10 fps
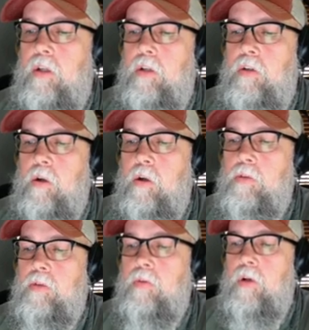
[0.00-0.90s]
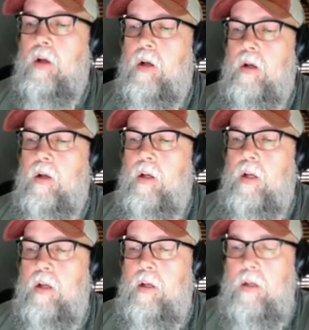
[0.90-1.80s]
in terms of uh,
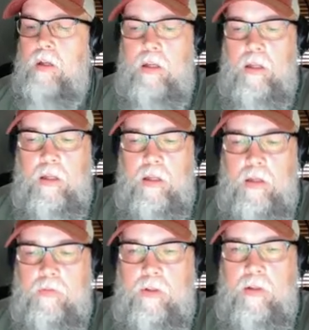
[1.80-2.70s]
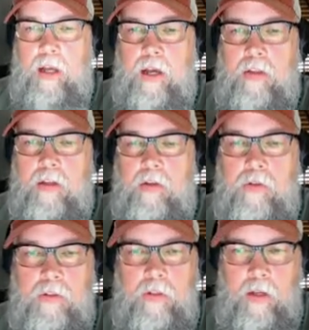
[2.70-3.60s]
if the, how they
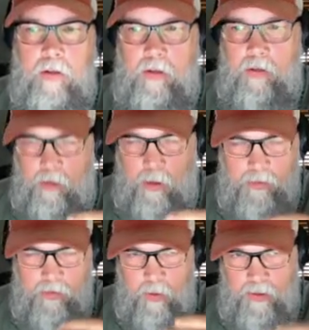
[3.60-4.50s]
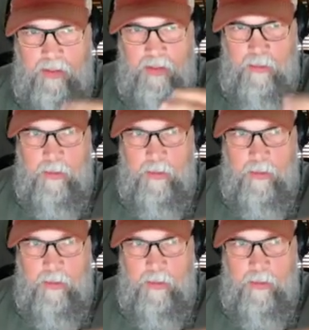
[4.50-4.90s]
use uh, in terms of what they think